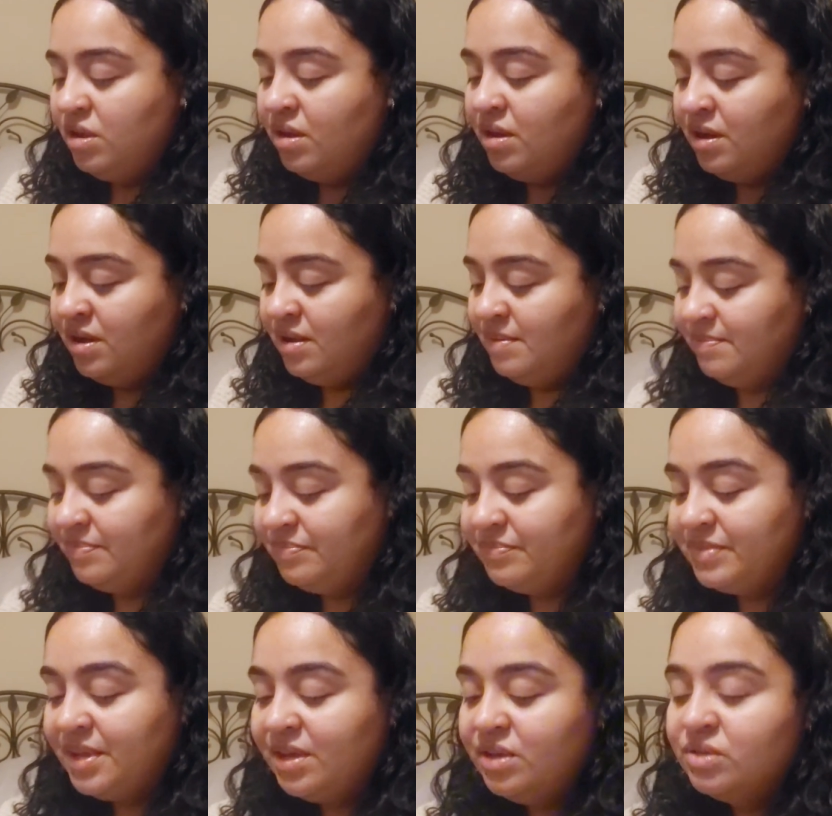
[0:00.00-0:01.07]
Um,
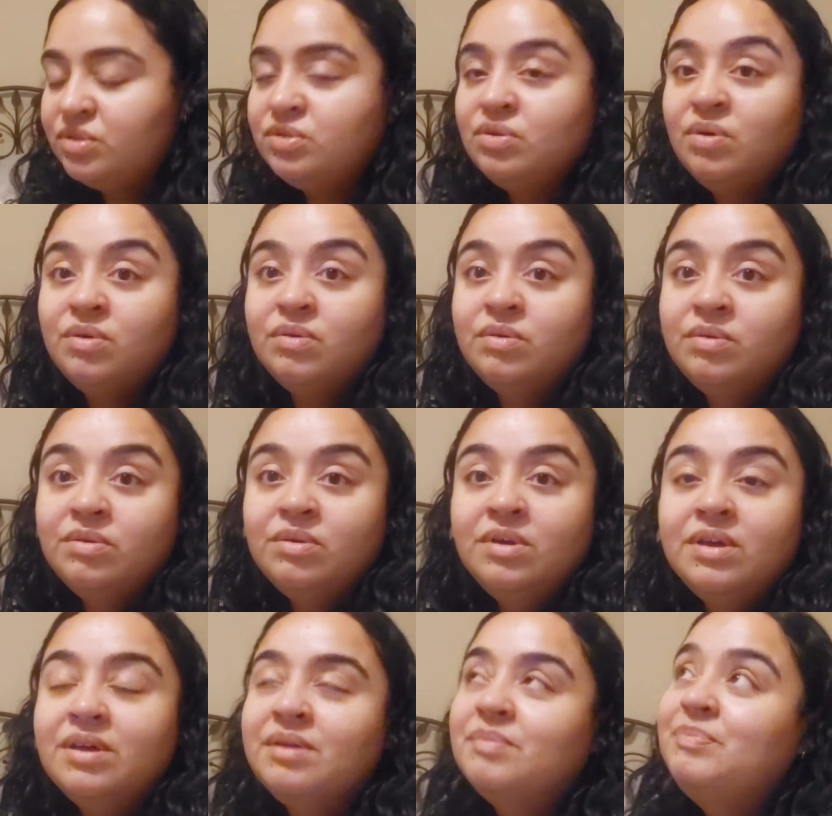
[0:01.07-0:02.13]
so
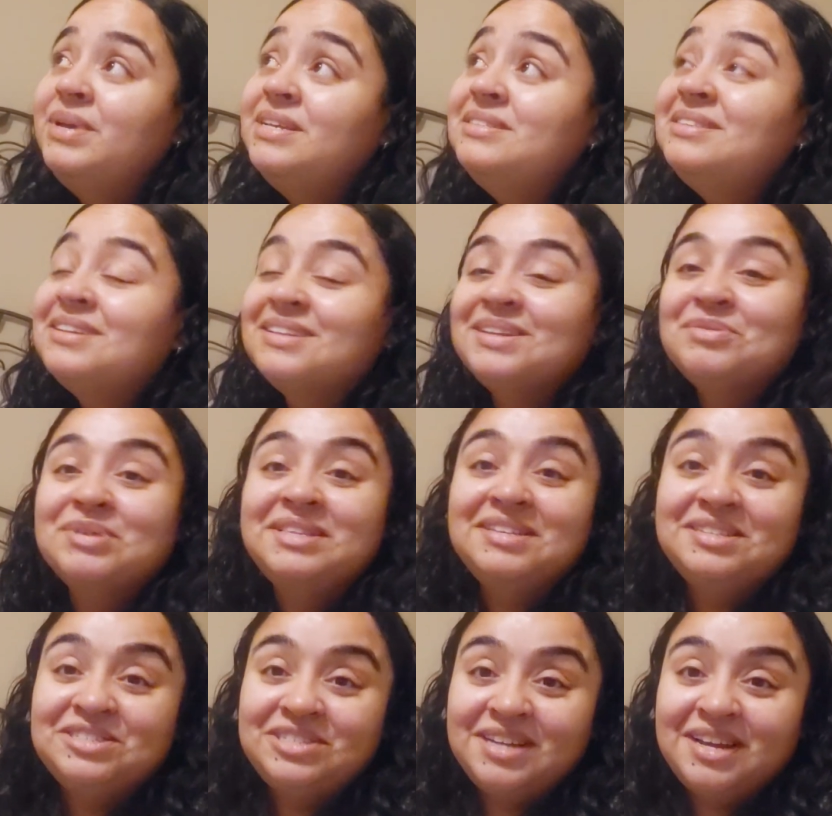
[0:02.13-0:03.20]
basically, with
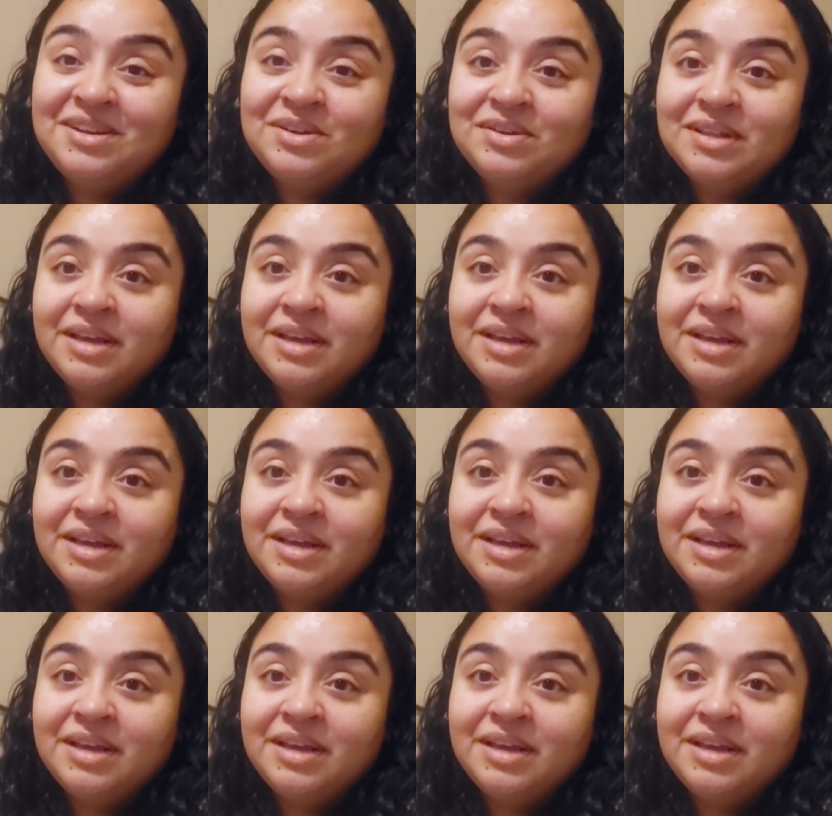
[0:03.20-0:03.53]
this channel,